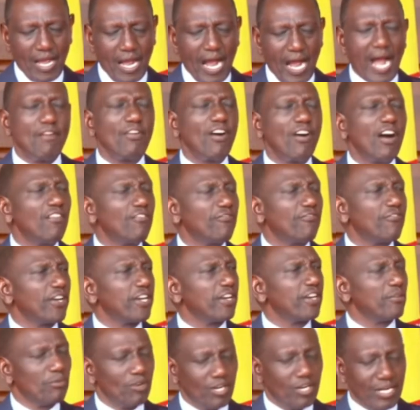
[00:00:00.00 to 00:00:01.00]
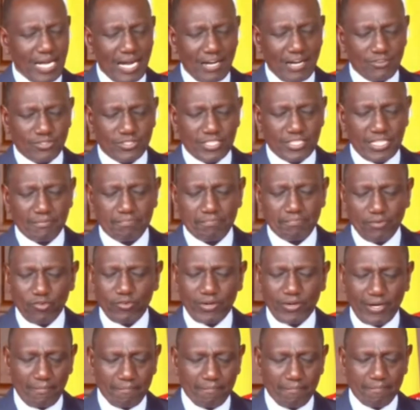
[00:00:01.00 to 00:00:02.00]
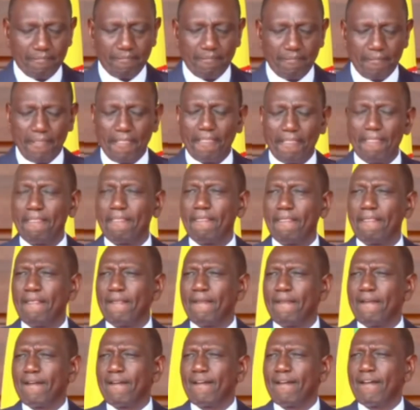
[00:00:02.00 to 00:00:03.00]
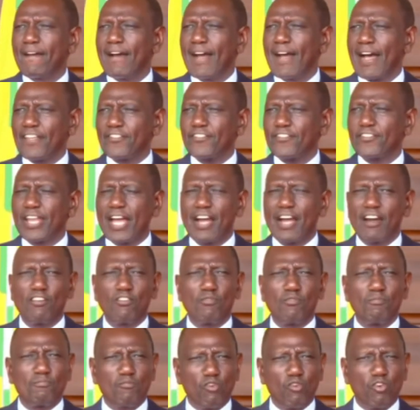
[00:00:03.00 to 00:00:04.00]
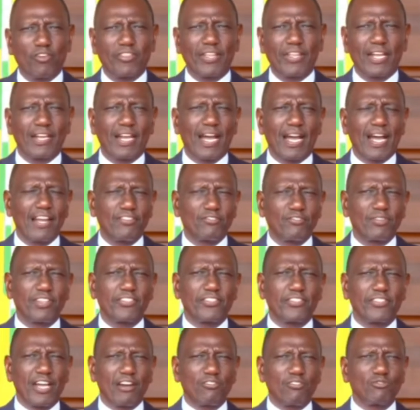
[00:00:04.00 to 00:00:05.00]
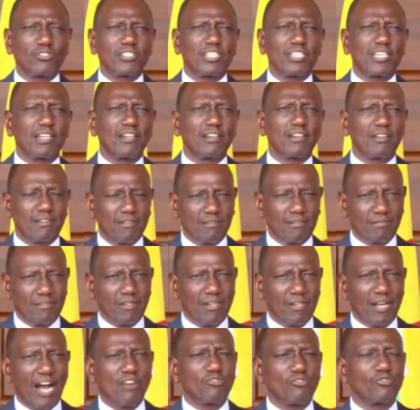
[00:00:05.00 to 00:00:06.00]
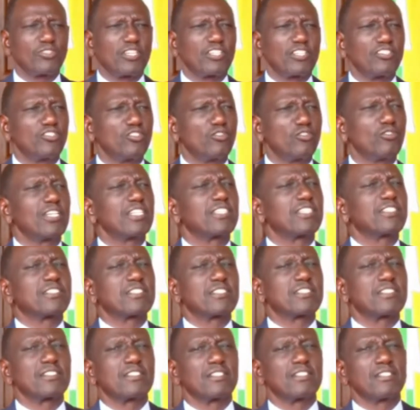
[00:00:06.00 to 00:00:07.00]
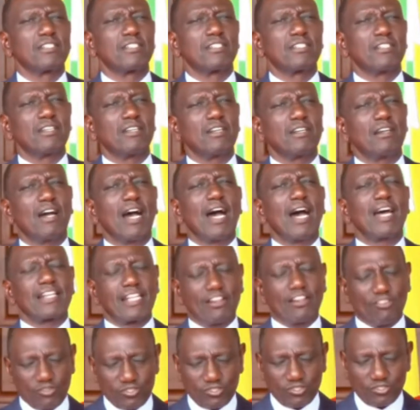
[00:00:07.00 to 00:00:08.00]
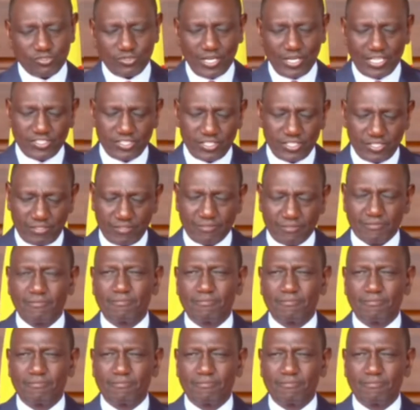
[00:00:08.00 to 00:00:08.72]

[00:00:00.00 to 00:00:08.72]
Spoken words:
Our affordable housing program has now more than 100,000 housing units under construction.